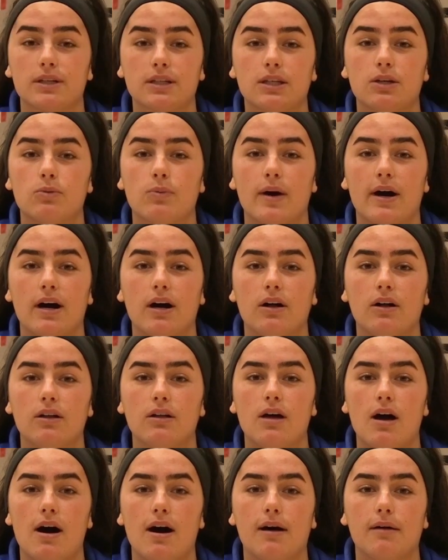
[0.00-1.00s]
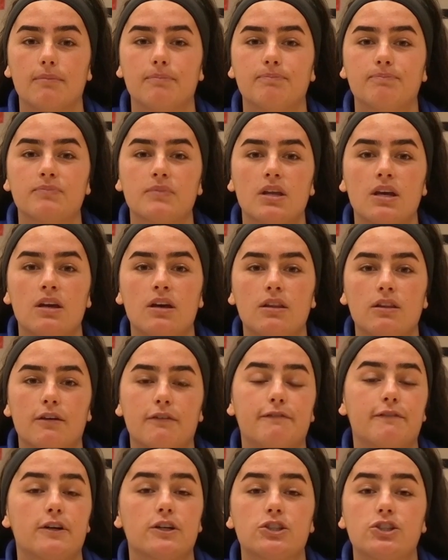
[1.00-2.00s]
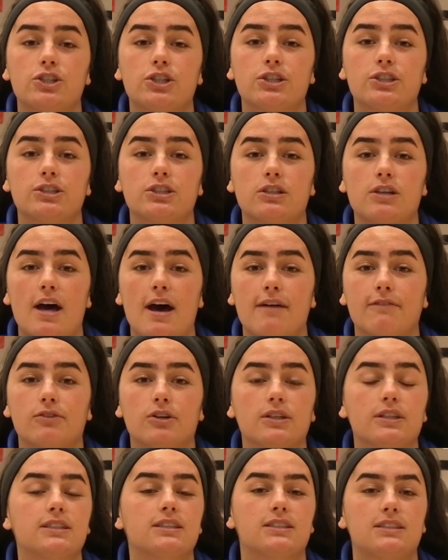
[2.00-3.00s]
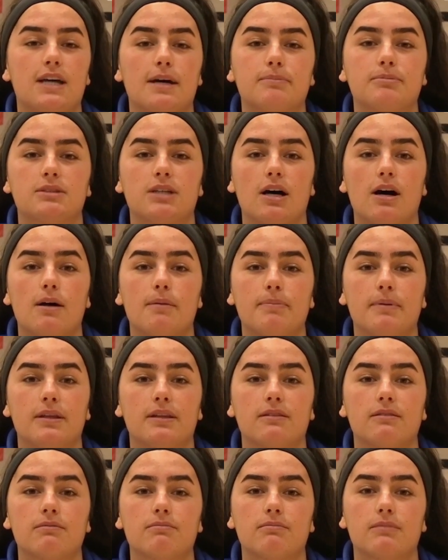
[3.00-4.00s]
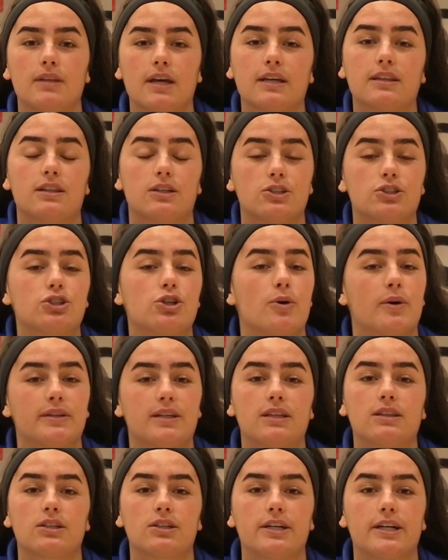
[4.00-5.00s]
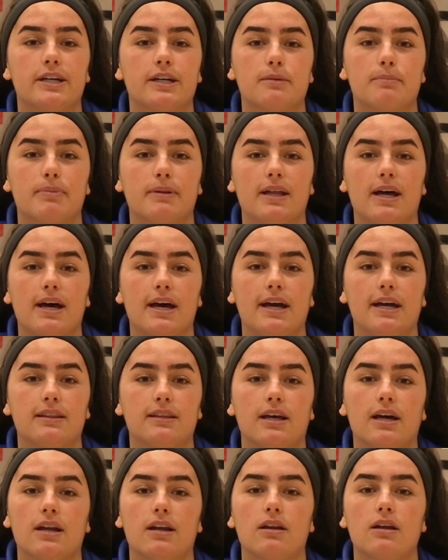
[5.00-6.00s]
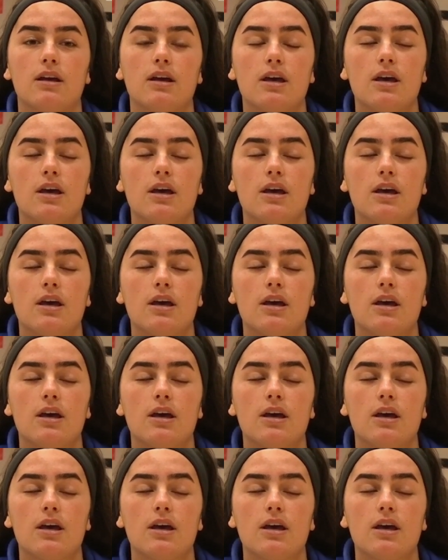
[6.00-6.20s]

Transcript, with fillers: really well. Um, the first years have really stepped up and like they're showing that they're here to play and then